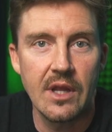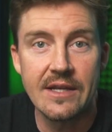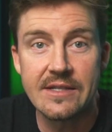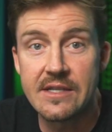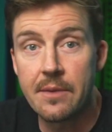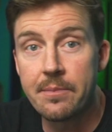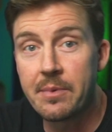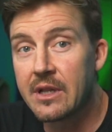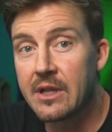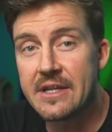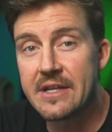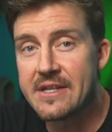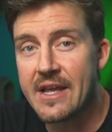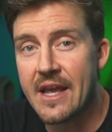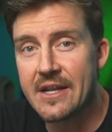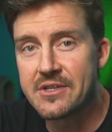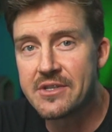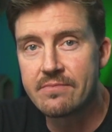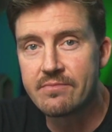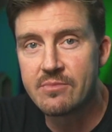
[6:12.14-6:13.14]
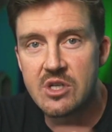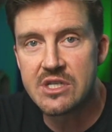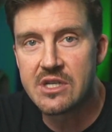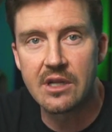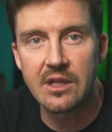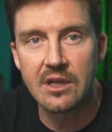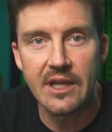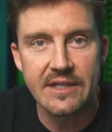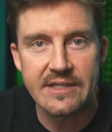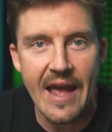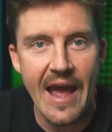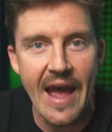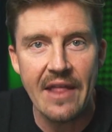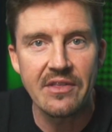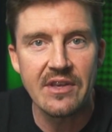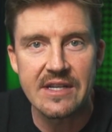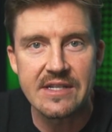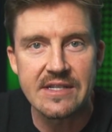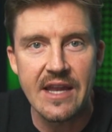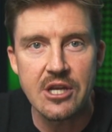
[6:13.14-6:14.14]
It typically takes just a click to
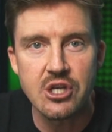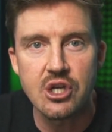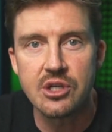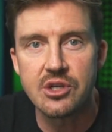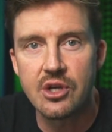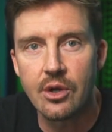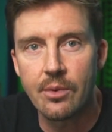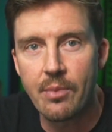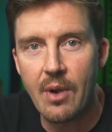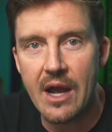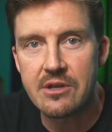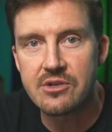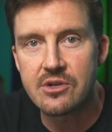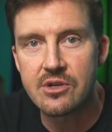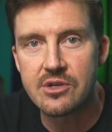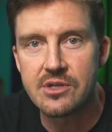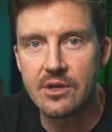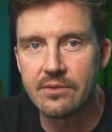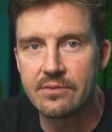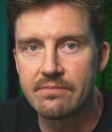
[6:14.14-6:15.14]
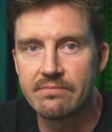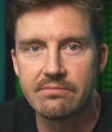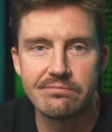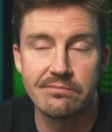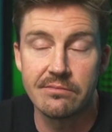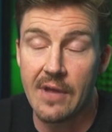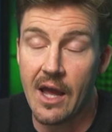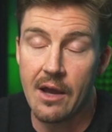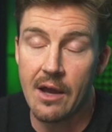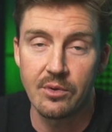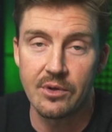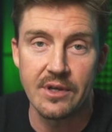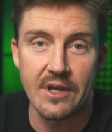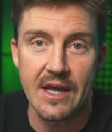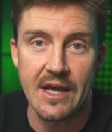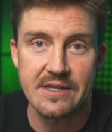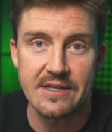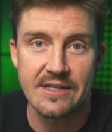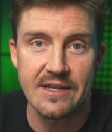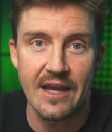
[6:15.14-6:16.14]
add the extension to your browser, so I wouldn't
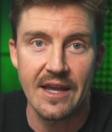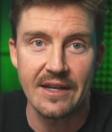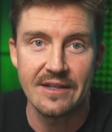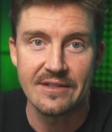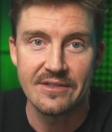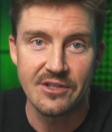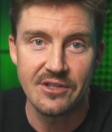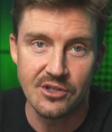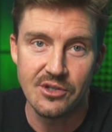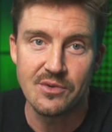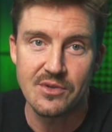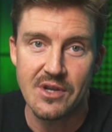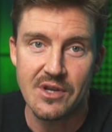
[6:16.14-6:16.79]
hesitate to do